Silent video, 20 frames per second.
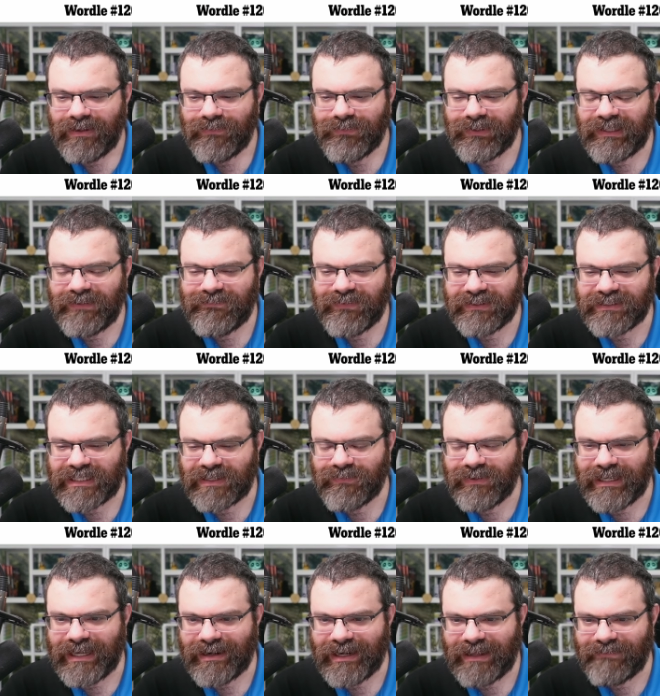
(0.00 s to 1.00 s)
Really feels like we
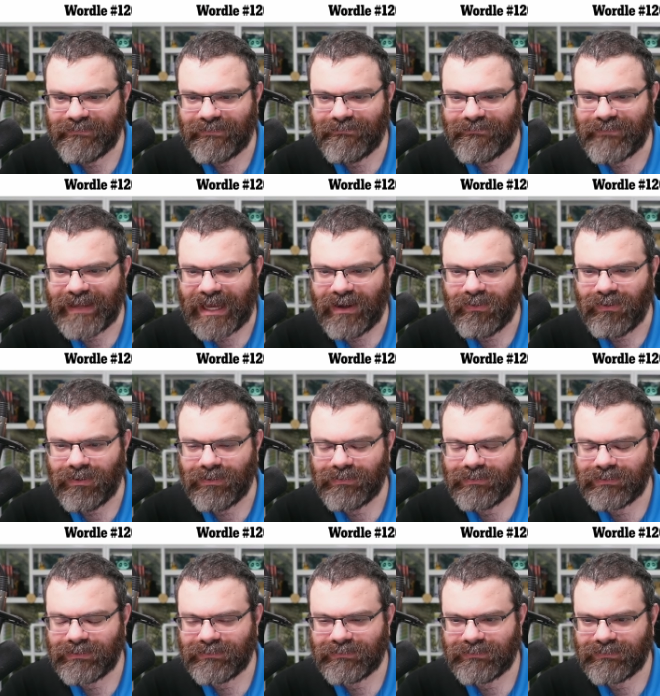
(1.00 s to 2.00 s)
got to have a vowel
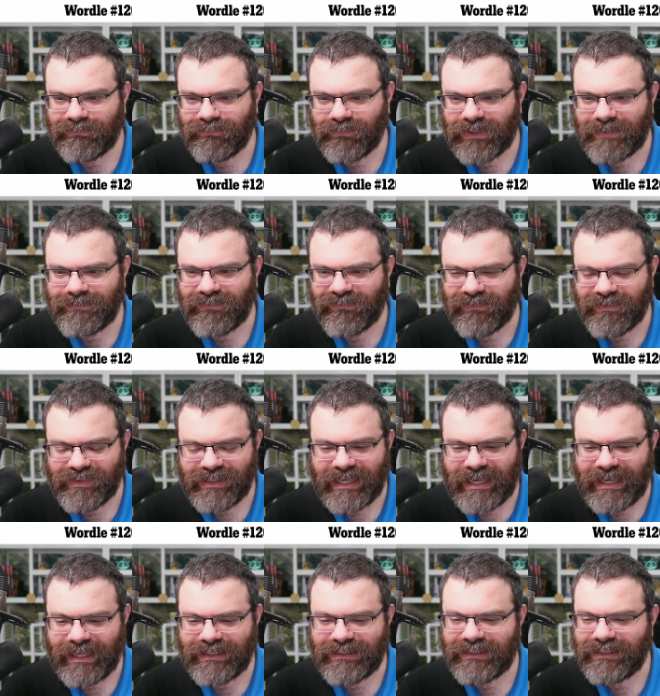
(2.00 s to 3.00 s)
right before the
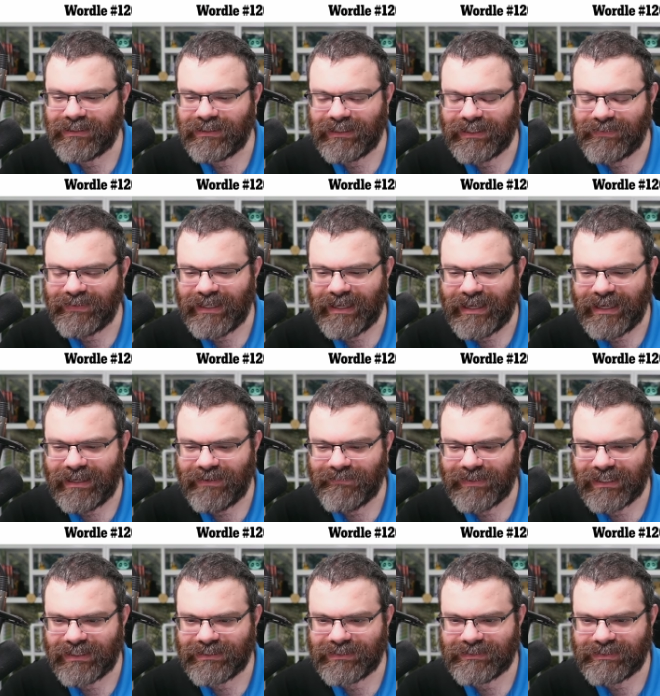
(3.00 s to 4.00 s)
N and, and the A
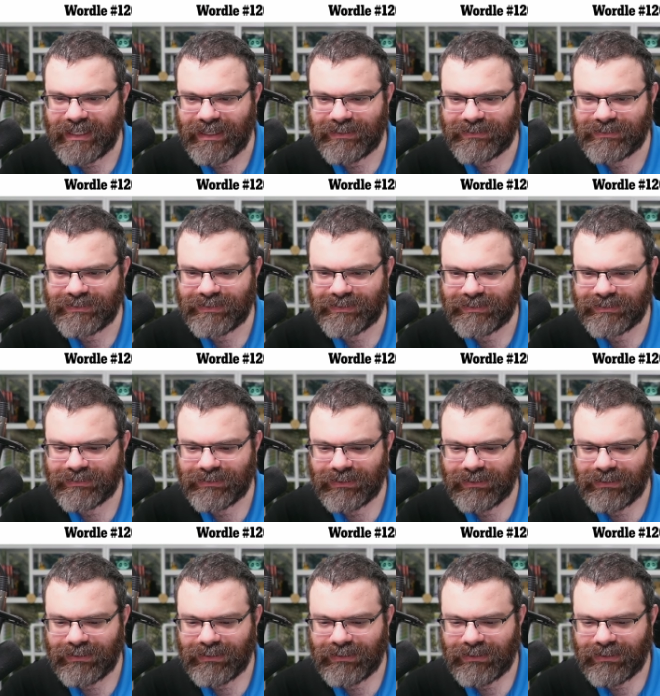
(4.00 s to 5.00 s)
makes sense.
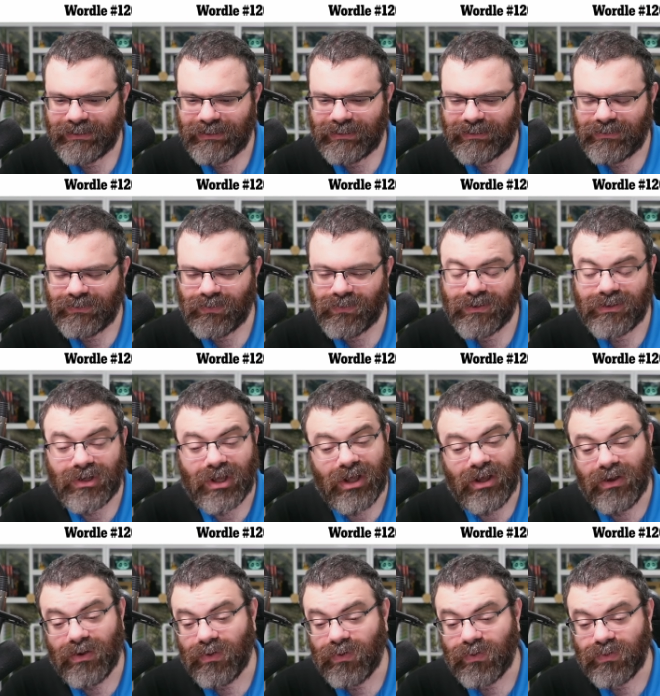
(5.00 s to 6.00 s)
Or an
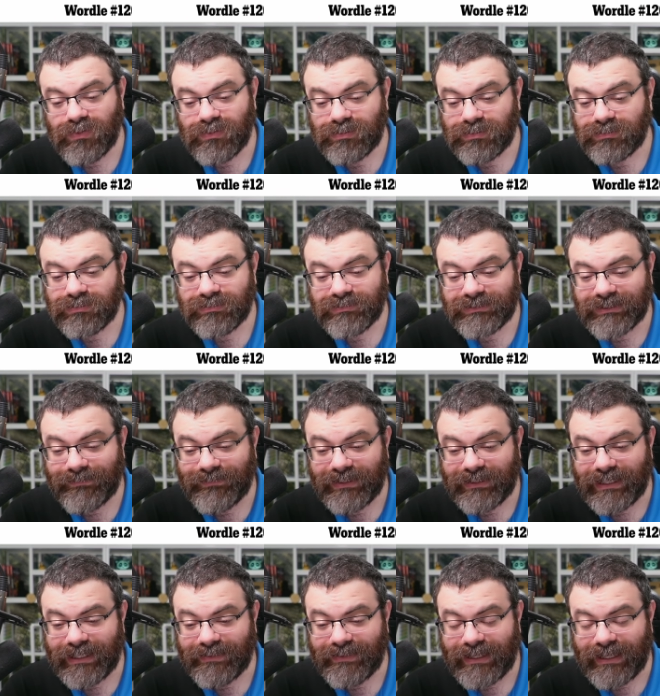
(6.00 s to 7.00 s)
O, something
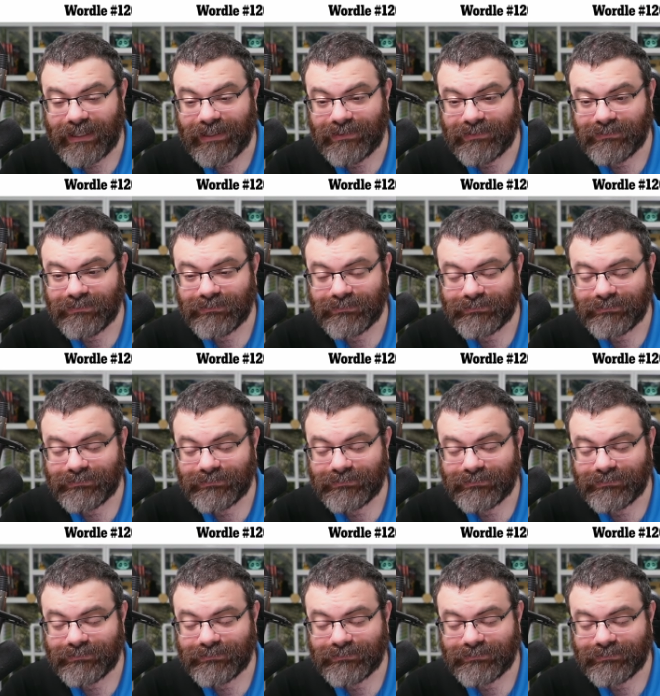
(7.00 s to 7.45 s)
like that.